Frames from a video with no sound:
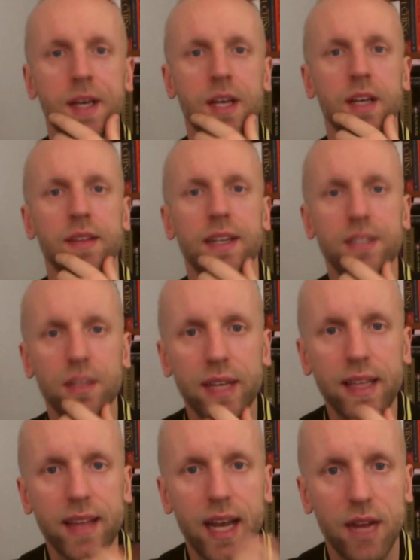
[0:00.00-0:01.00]
There's
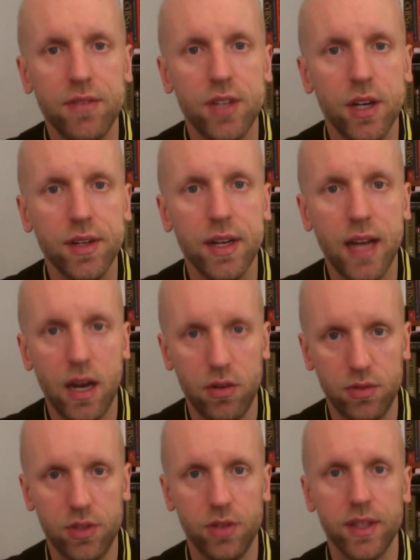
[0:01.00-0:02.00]
something that I've done now
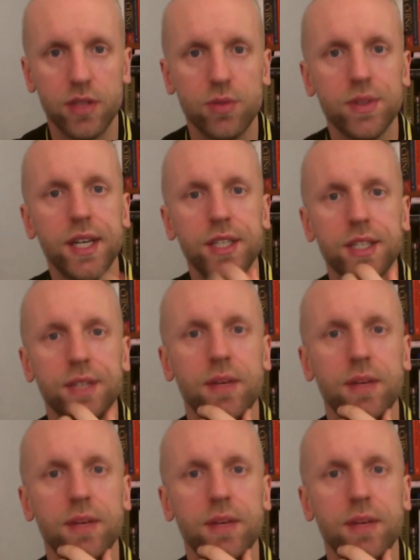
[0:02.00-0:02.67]
during this recession.